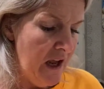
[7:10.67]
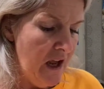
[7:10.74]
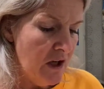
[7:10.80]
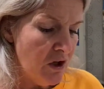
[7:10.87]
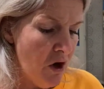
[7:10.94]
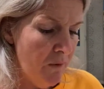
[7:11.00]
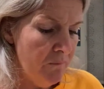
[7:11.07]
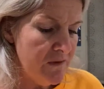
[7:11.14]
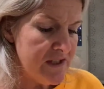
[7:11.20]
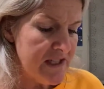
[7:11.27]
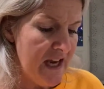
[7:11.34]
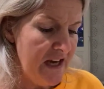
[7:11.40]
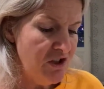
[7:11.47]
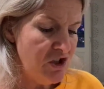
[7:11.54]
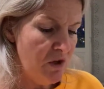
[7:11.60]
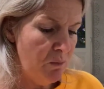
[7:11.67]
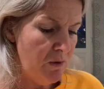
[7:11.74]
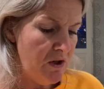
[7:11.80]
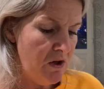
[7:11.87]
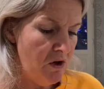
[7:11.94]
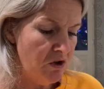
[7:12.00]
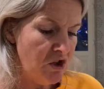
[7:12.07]
conversation with
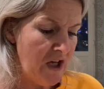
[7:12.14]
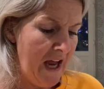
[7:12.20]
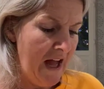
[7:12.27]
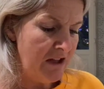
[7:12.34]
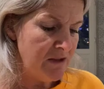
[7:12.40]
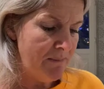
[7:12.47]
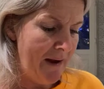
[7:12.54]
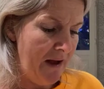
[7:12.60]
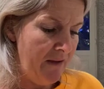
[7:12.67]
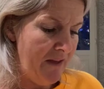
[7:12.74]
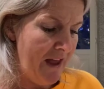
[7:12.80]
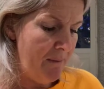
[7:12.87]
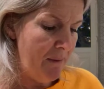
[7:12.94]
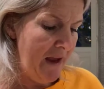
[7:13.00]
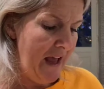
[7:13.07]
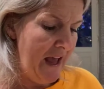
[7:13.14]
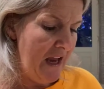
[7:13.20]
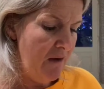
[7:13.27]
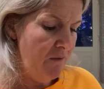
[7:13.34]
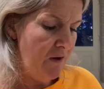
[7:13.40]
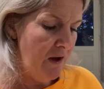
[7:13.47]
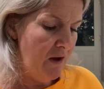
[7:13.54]
your child about their
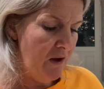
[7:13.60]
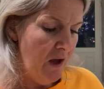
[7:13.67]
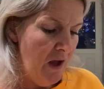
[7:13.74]
behaviour,